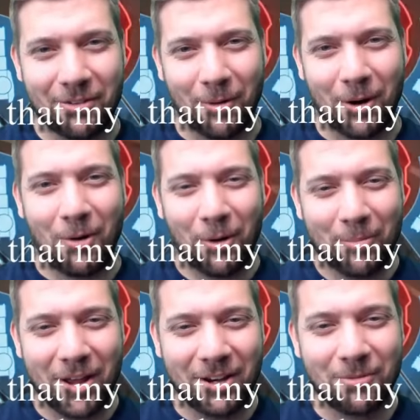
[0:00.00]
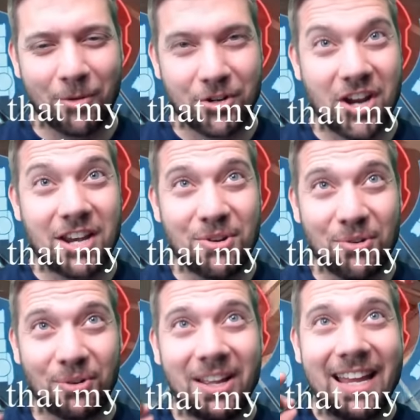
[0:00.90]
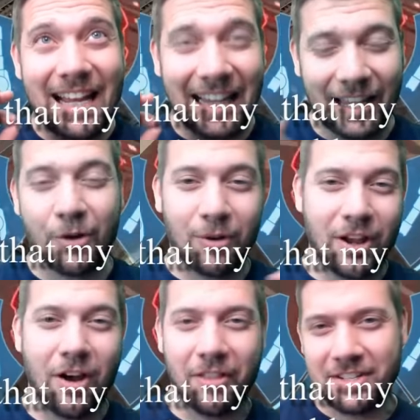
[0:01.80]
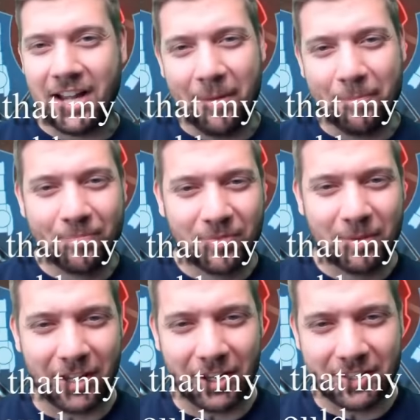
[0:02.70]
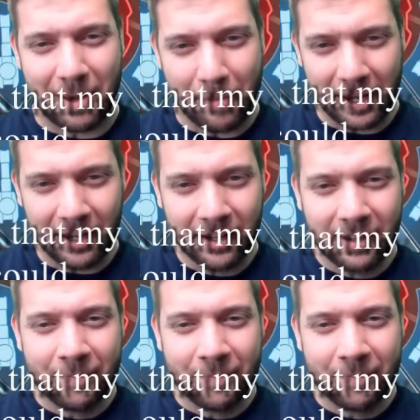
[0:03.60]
the record button, which I do literally all the time because I'm me.